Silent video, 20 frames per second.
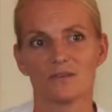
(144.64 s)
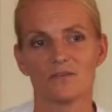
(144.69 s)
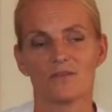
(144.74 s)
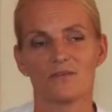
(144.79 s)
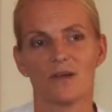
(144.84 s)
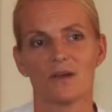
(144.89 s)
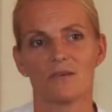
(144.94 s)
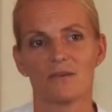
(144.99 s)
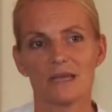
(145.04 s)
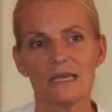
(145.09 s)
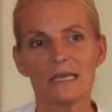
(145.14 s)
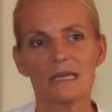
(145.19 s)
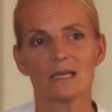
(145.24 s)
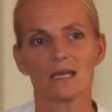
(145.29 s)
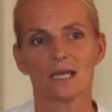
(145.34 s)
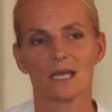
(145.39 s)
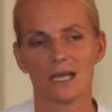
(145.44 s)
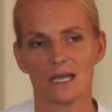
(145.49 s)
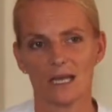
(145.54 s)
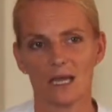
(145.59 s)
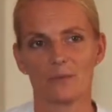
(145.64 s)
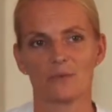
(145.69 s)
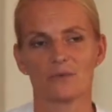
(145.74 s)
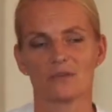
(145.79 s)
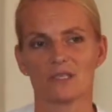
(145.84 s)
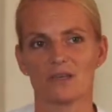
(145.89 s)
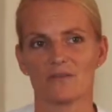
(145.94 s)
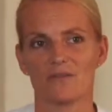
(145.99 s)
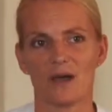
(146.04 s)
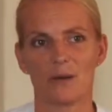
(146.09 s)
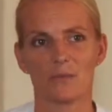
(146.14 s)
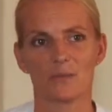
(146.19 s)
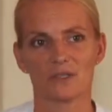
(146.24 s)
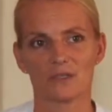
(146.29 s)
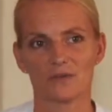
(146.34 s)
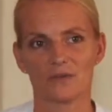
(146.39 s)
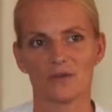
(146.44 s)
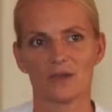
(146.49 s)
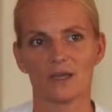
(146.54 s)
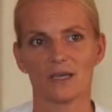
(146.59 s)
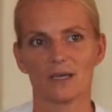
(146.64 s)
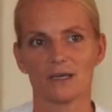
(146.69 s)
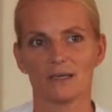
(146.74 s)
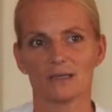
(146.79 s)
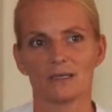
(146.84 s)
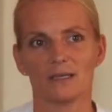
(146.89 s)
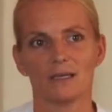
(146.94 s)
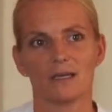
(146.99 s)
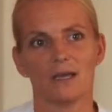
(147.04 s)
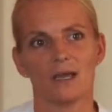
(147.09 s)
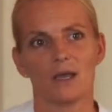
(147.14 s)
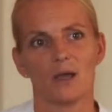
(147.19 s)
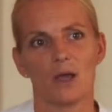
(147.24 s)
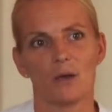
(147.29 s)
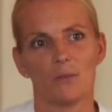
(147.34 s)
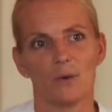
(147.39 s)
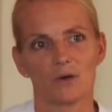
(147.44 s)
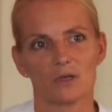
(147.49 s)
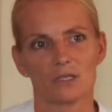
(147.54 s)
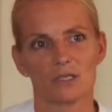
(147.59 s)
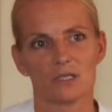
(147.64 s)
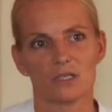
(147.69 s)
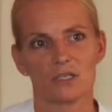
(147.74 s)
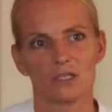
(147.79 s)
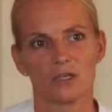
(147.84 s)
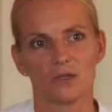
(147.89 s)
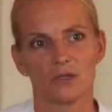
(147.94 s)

It's a very collaborative atmosphere amongst the